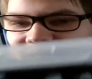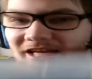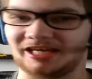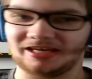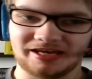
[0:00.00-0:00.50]
of
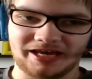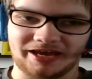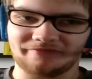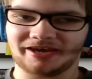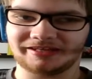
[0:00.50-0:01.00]
money
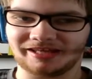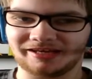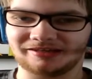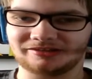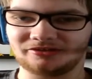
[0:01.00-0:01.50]
if they,
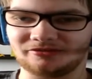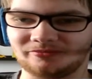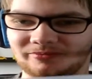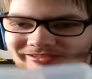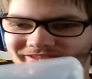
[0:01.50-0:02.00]
they continue
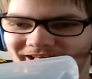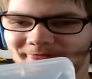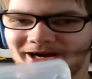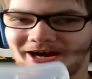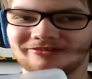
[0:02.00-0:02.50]
the
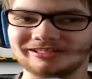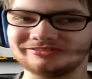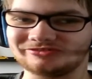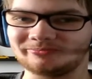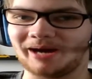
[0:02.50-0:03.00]
same route
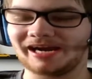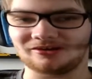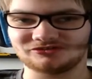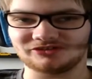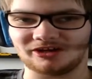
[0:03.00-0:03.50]
as
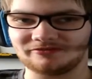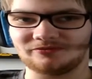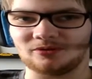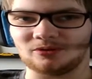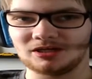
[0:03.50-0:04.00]
Microsoft
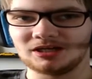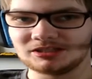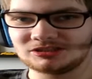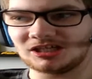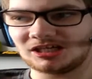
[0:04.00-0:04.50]
for
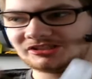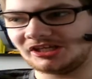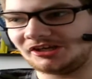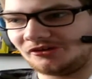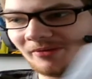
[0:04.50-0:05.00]

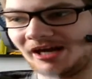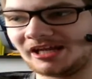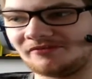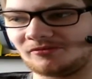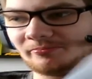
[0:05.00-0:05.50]
charging you
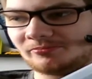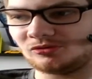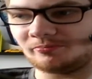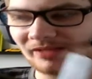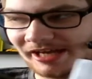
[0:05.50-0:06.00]
money for
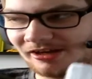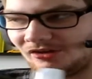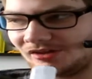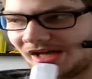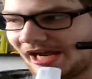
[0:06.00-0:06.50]
to play
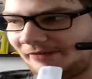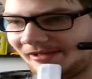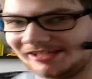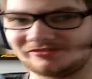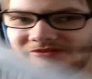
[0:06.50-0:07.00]
online
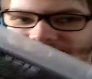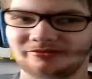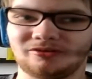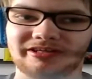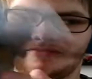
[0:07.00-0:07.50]
because
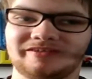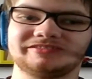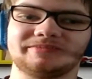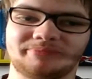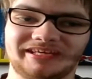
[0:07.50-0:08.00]
the only
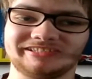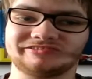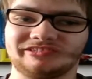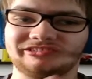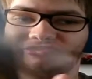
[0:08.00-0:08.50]
reason
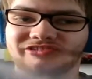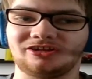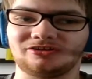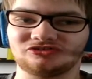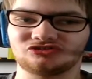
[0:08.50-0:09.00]
PS3
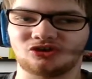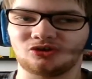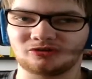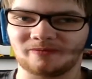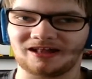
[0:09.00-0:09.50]
sold,
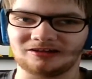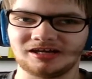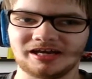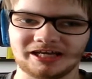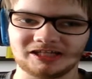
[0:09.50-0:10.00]
sold well
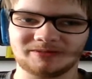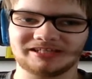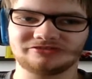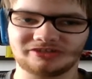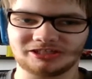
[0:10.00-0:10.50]
is
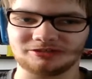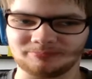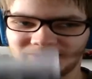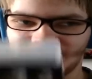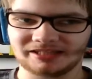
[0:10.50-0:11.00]
because you can
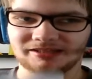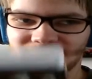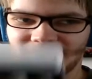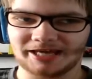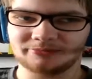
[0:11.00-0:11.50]
play
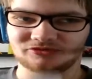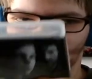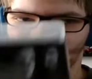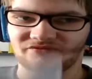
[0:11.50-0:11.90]
games for